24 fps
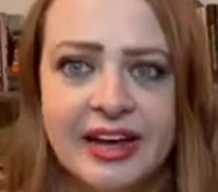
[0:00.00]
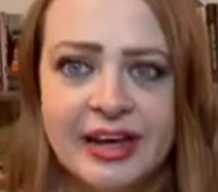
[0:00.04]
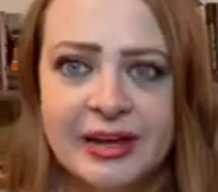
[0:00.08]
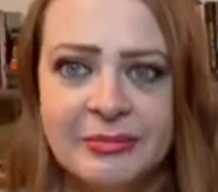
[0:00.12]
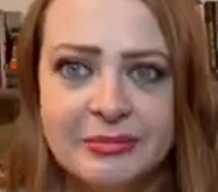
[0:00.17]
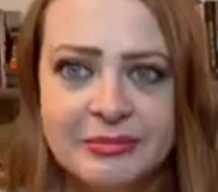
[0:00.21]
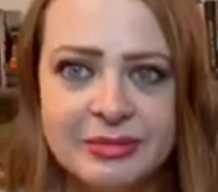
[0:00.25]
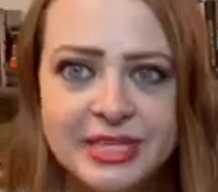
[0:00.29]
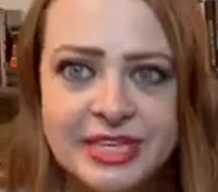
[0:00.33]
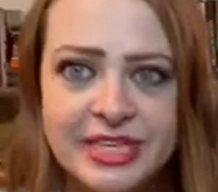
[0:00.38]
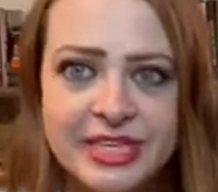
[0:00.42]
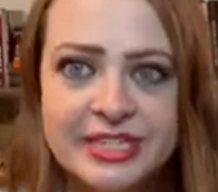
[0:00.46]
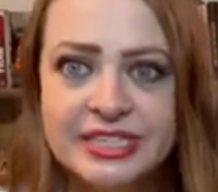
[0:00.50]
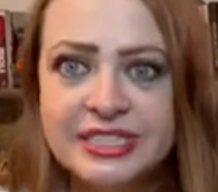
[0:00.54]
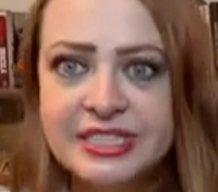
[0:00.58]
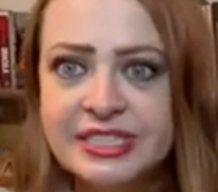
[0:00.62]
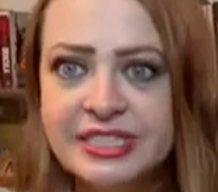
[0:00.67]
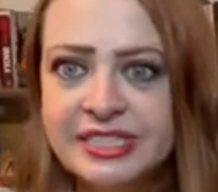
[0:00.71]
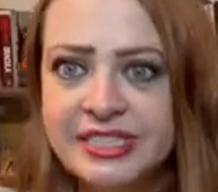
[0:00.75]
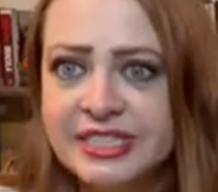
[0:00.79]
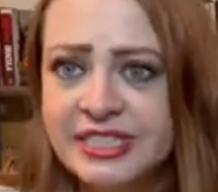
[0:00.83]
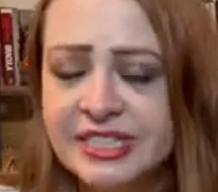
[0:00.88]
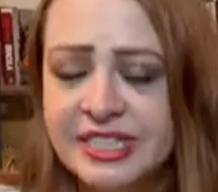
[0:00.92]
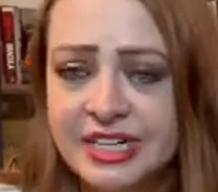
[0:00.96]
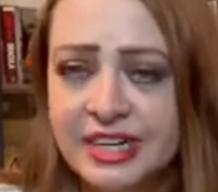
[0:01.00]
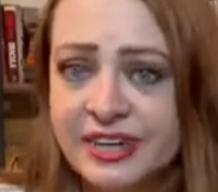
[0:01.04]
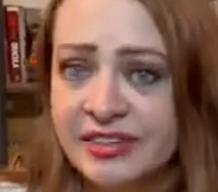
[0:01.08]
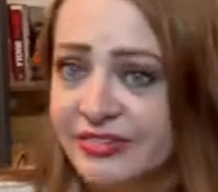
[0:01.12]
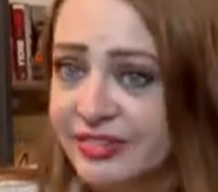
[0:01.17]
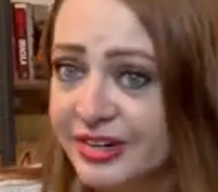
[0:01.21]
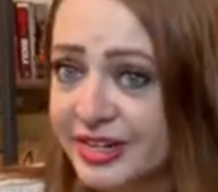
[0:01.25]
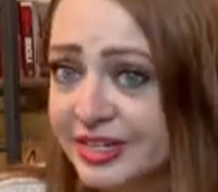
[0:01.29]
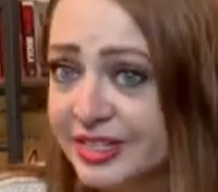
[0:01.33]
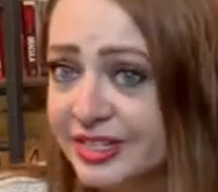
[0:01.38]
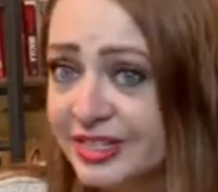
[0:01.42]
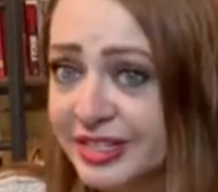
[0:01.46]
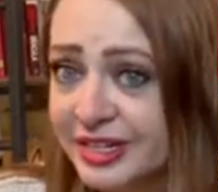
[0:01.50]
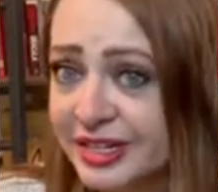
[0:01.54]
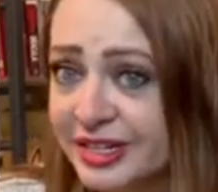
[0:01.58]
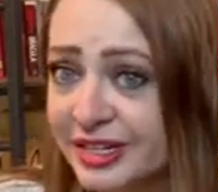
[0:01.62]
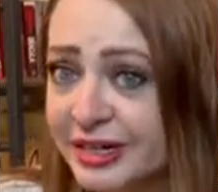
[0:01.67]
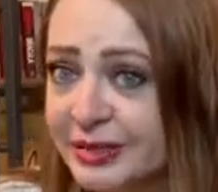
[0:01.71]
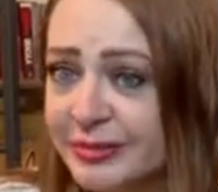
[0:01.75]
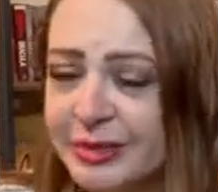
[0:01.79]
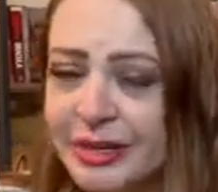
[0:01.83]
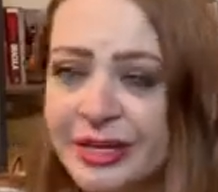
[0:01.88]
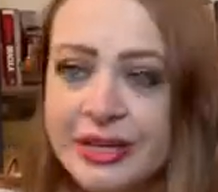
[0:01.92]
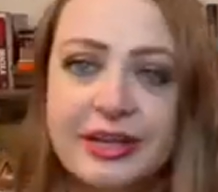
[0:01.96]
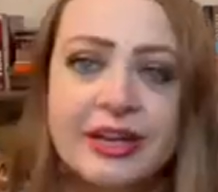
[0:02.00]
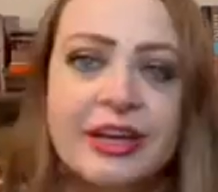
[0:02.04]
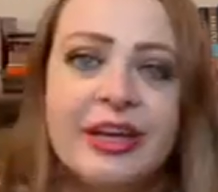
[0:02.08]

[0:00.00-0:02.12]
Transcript: kittens, and I've raised them, and